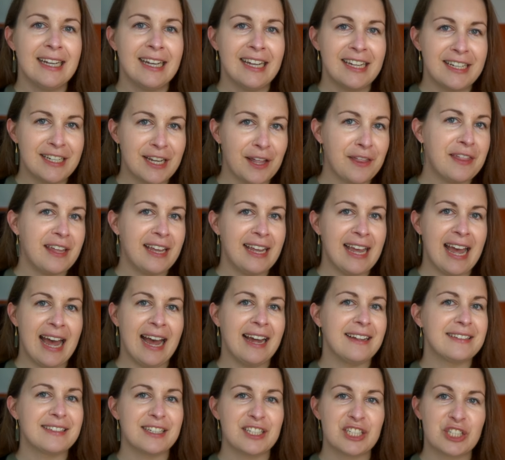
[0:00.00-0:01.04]
"Nothing
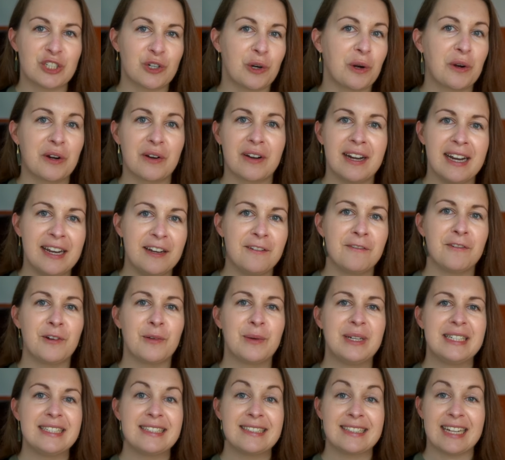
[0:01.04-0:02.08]
has a stronger
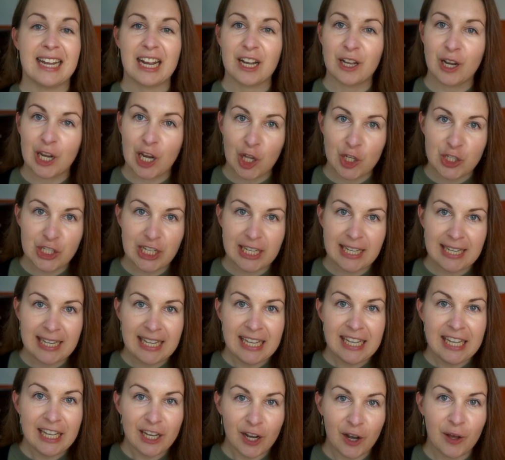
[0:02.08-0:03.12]
influence
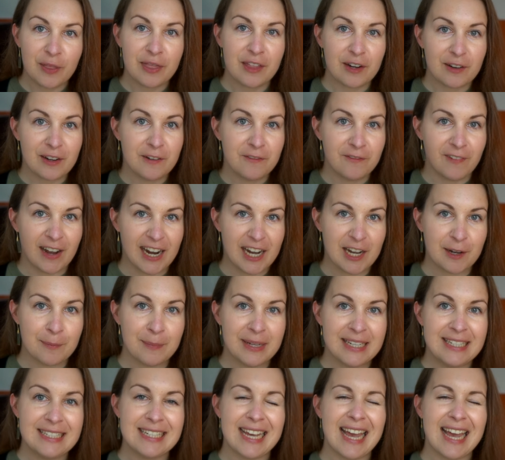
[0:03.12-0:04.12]
psychologically on their environment